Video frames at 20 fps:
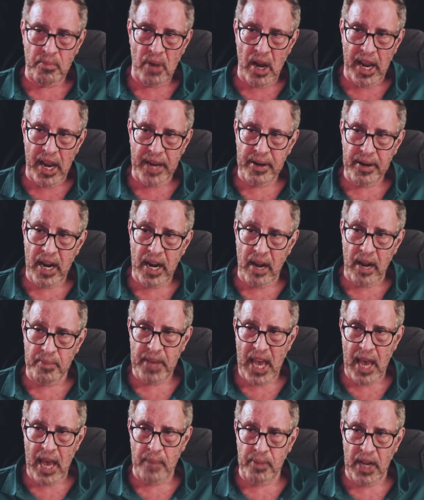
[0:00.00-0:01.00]
to mind, and I'll
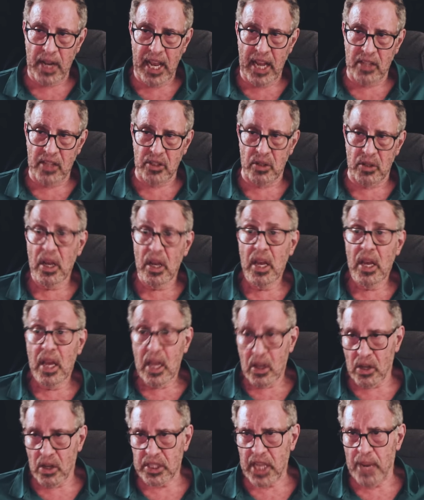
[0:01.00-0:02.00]
be happy to answer
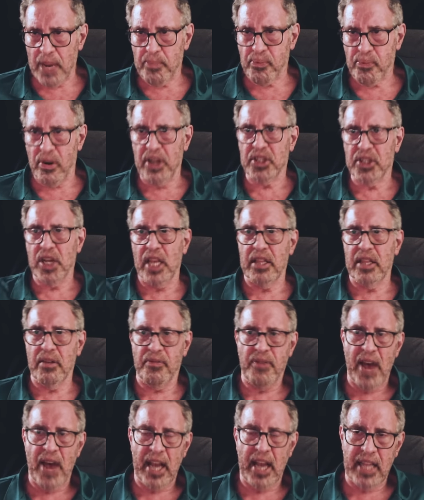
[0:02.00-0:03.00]
because I appreciate
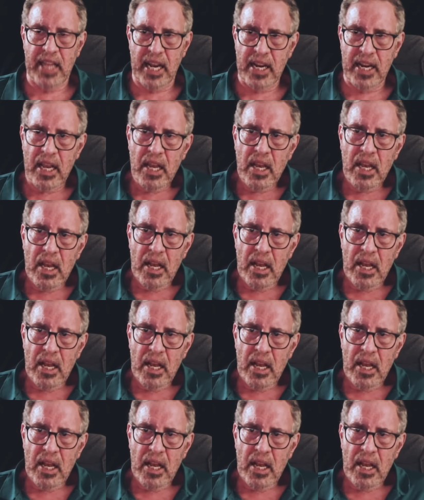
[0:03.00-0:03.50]
the fact that